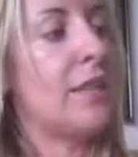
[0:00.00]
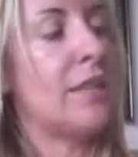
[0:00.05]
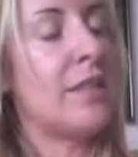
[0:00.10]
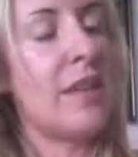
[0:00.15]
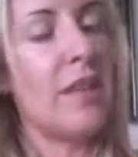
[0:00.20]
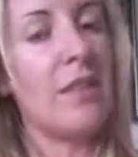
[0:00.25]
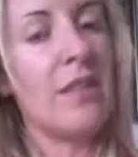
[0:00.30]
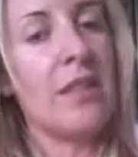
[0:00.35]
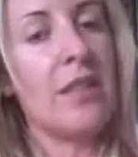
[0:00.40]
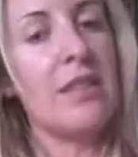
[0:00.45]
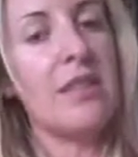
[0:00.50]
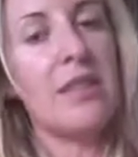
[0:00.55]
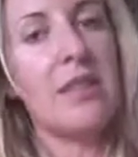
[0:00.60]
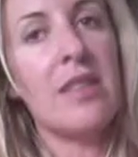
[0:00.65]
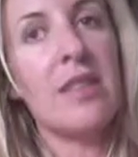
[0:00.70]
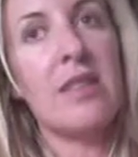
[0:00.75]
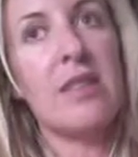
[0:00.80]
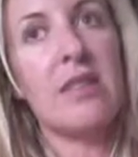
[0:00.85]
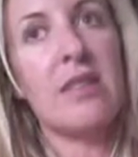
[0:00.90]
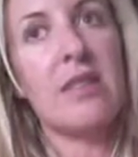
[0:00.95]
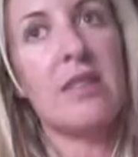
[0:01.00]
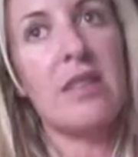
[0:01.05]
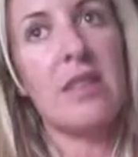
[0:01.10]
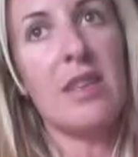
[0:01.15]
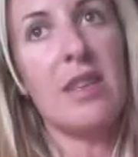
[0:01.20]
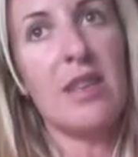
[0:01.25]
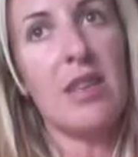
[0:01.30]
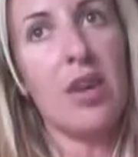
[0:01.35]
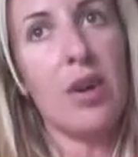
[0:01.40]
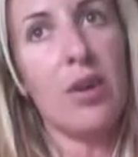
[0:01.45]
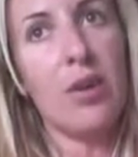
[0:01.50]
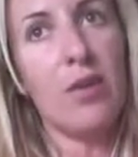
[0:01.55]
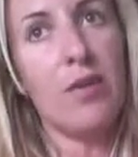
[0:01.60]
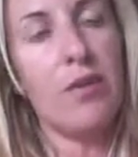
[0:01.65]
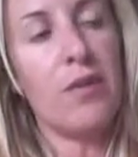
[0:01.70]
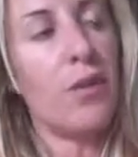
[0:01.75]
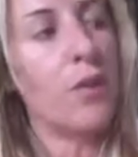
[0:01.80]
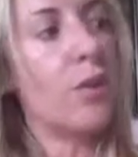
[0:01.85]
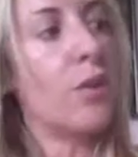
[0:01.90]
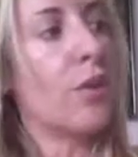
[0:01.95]
David Lindsay is the CEO
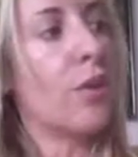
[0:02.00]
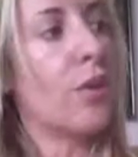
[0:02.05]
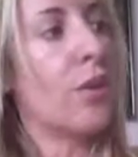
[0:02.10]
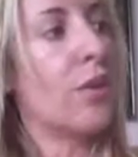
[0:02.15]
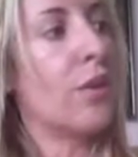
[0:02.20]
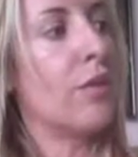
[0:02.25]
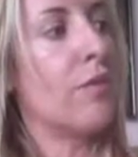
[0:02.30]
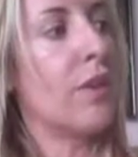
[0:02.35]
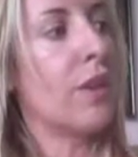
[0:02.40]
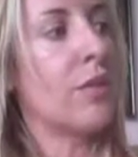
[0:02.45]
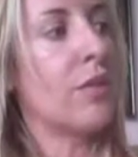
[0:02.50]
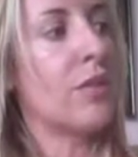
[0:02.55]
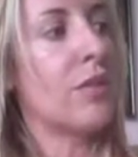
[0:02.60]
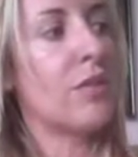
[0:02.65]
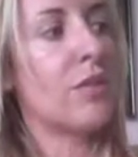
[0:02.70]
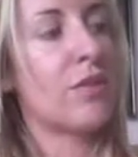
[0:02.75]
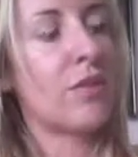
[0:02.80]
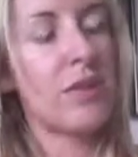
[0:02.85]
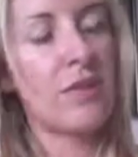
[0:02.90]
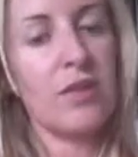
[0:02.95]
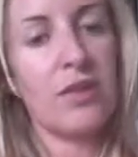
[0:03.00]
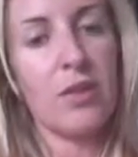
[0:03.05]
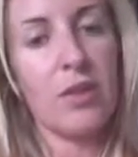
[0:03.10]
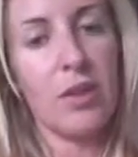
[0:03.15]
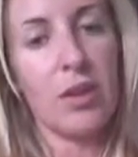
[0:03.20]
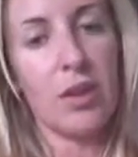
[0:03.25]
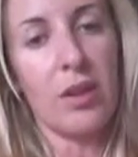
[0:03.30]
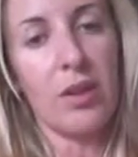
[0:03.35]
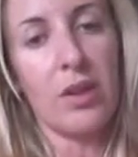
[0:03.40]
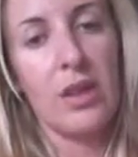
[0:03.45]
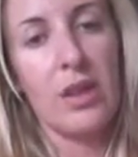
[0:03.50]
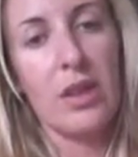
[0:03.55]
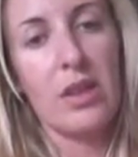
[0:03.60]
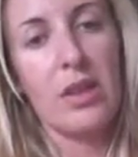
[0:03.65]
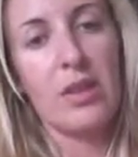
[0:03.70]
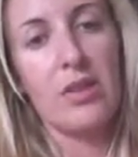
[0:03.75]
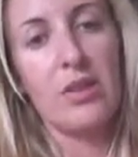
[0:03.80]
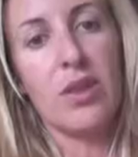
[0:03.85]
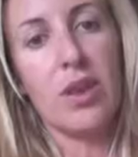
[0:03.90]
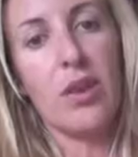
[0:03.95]
for Veterans Thrift Store.
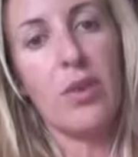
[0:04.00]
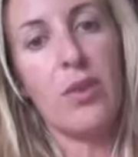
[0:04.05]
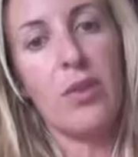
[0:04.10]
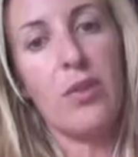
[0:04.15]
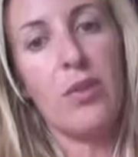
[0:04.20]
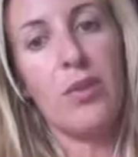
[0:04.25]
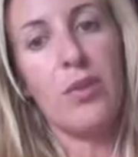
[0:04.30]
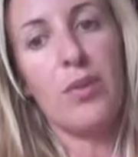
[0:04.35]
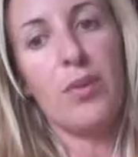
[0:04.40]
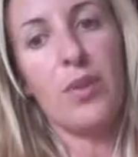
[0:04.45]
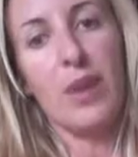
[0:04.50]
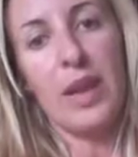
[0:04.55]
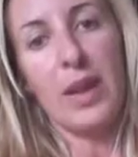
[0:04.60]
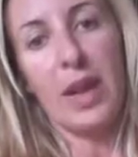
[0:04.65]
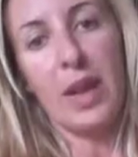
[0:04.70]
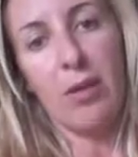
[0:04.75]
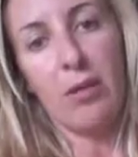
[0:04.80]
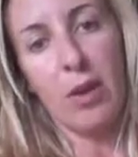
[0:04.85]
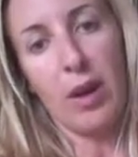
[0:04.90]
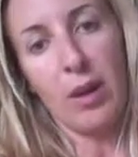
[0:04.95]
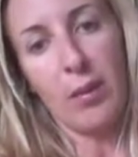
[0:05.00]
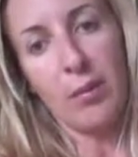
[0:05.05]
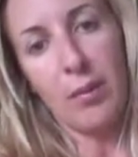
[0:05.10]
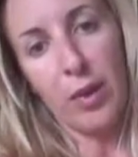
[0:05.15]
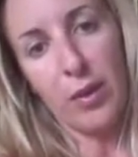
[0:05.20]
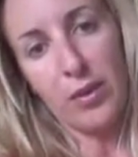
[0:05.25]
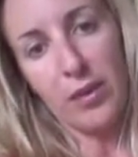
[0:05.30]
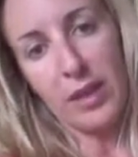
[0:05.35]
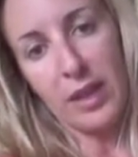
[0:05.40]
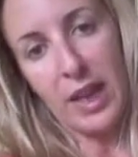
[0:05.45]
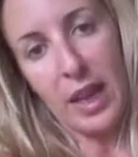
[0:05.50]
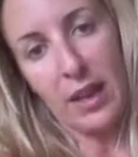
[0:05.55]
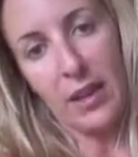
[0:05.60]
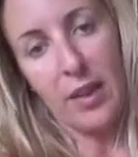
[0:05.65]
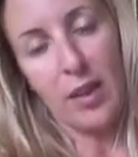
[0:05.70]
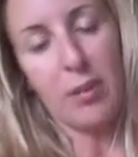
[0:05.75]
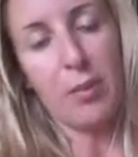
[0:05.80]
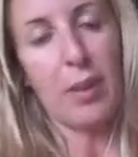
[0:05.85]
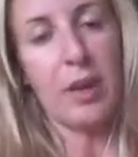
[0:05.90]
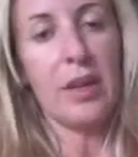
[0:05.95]
So they kind of run them both
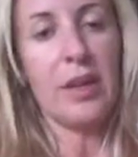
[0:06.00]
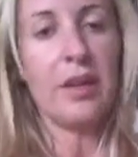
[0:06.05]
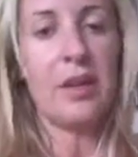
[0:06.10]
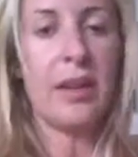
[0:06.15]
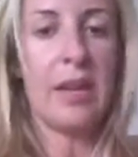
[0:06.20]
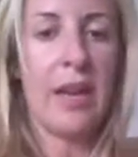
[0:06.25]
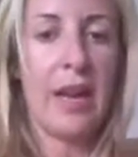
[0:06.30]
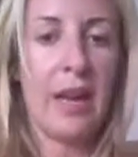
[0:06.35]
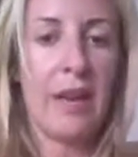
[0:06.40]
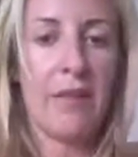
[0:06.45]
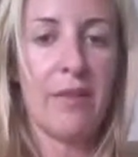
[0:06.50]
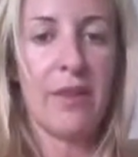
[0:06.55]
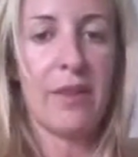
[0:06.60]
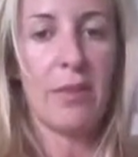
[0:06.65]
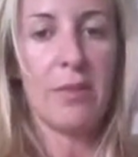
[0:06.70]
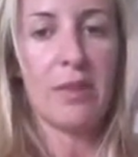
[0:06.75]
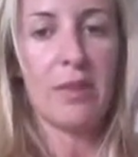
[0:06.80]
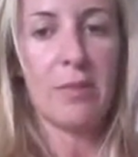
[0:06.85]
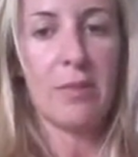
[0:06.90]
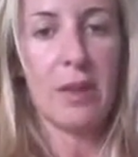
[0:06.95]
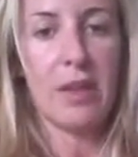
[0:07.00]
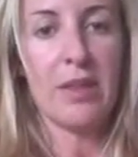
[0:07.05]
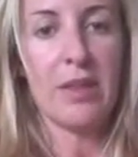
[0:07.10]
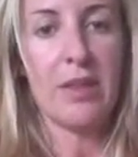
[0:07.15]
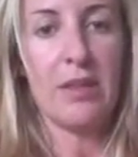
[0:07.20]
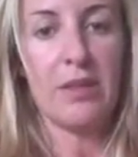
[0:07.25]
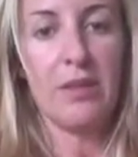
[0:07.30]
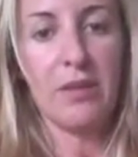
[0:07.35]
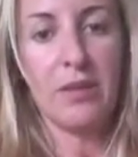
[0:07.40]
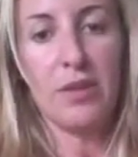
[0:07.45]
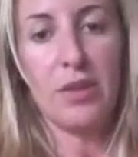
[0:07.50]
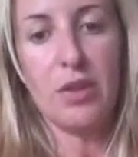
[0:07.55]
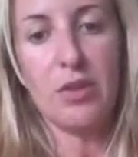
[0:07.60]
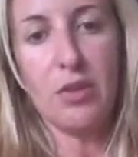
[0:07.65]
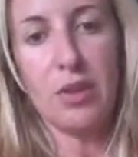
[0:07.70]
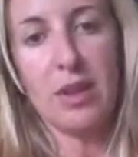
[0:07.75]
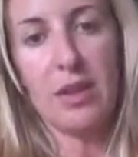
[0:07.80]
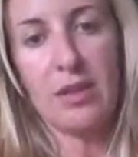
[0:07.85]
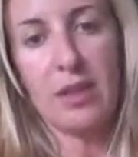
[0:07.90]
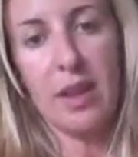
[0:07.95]
together, but they have their respective
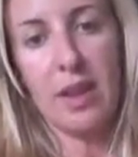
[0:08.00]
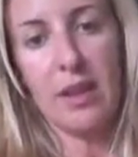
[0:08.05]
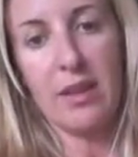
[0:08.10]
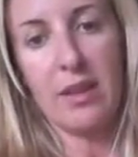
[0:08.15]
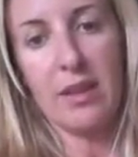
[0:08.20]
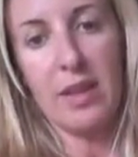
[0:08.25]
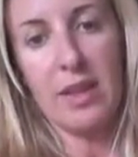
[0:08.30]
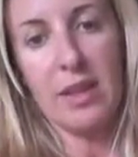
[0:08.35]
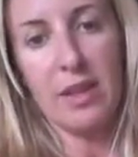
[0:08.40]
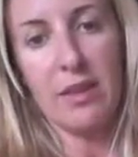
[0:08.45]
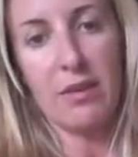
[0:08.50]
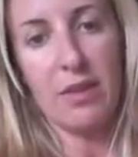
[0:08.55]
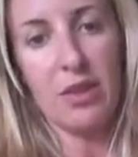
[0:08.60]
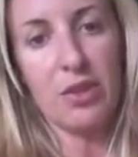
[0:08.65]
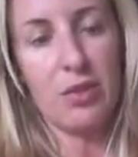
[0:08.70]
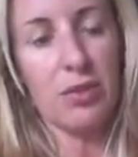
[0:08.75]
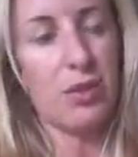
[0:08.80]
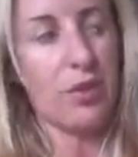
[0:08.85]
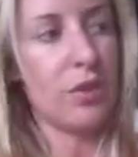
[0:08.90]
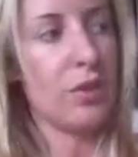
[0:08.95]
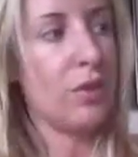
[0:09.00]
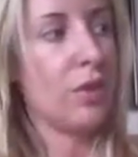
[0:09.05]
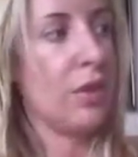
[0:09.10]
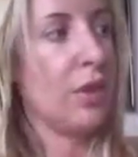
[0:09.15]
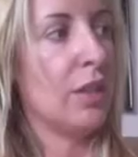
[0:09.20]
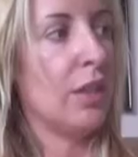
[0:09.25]
duties at the individual